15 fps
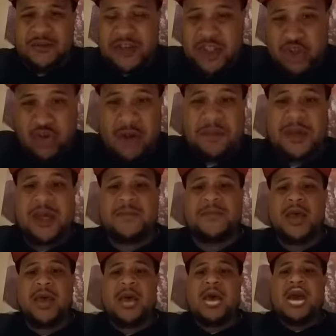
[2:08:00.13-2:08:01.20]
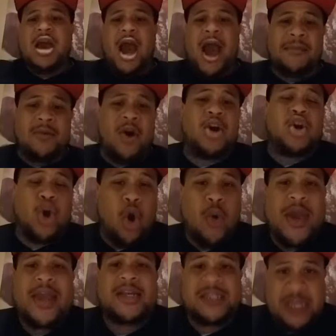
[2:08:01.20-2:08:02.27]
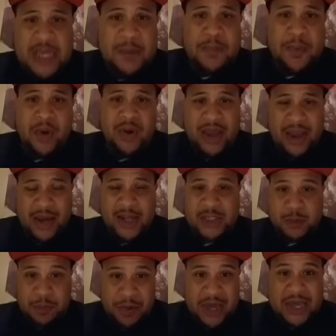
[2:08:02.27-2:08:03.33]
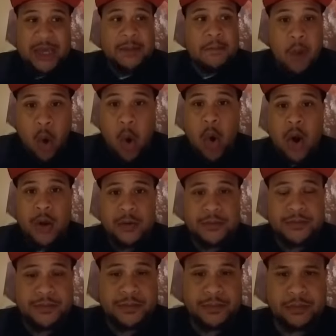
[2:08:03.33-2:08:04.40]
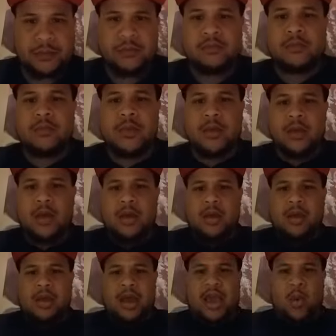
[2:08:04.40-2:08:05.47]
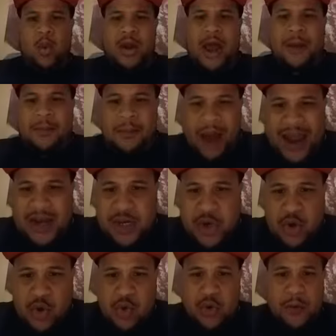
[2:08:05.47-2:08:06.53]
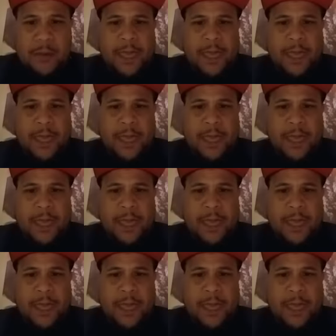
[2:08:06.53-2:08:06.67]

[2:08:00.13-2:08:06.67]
is scripted. I'm going to go in deeper and explain more. And what I might do,